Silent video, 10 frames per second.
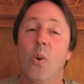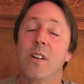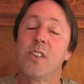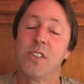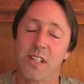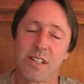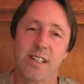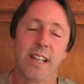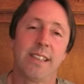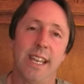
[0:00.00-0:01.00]
or it's just
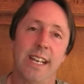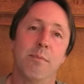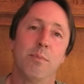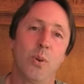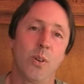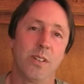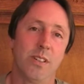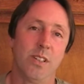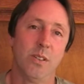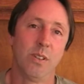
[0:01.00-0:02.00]
not that
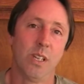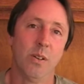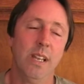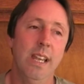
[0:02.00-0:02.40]
important to you.